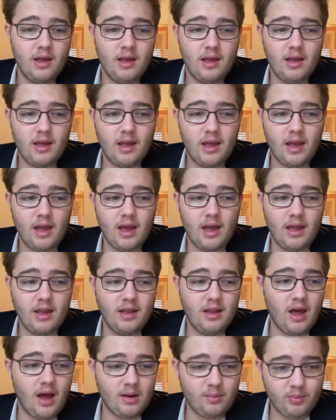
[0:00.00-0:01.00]
and
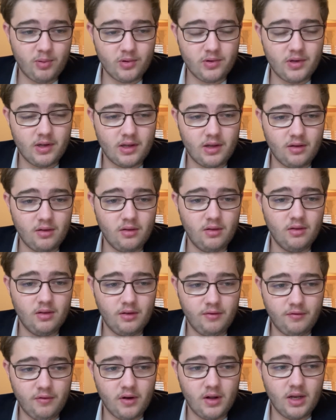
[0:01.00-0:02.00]
not particularly
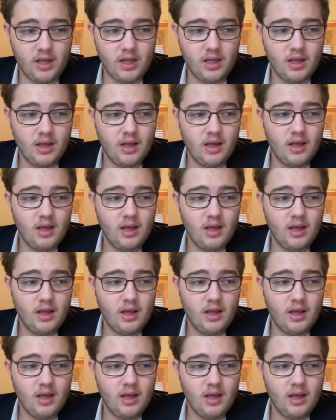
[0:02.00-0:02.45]
funny,